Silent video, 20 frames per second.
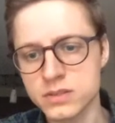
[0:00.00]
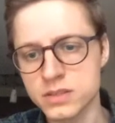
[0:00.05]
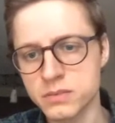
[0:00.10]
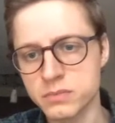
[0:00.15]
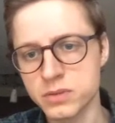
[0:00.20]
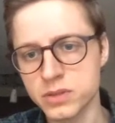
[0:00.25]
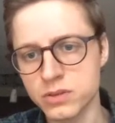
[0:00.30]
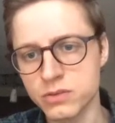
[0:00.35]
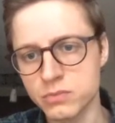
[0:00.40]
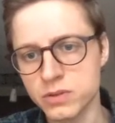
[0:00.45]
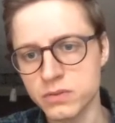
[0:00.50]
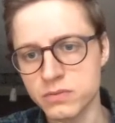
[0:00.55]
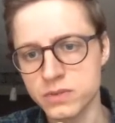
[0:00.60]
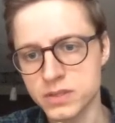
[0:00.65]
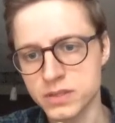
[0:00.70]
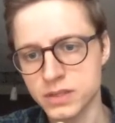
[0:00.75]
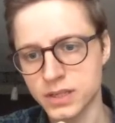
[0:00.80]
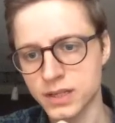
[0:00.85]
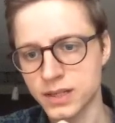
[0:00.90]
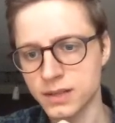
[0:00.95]
B2B
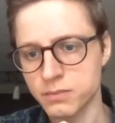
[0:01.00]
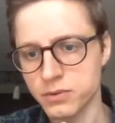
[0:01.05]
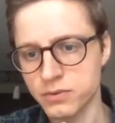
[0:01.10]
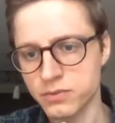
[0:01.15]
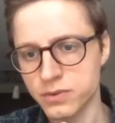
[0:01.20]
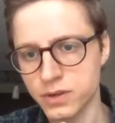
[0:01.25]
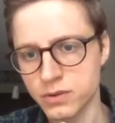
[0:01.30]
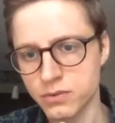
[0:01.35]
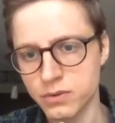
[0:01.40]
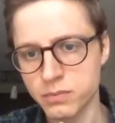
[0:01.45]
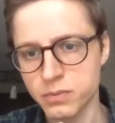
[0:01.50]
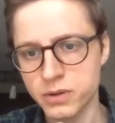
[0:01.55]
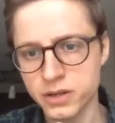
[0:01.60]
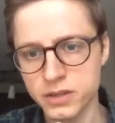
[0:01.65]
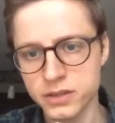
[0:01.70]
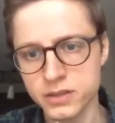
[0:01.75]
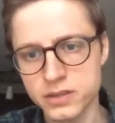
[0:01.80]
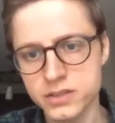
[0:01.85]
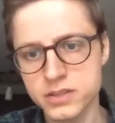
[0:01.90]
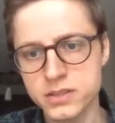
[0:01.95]
with the help of our
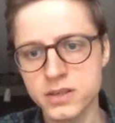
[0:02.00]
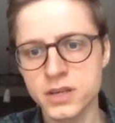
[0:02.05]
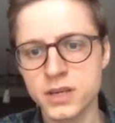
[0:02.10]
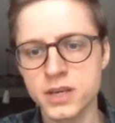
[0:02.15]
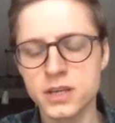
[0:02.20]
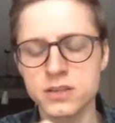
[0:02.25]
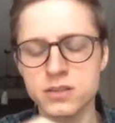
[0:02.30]
partners.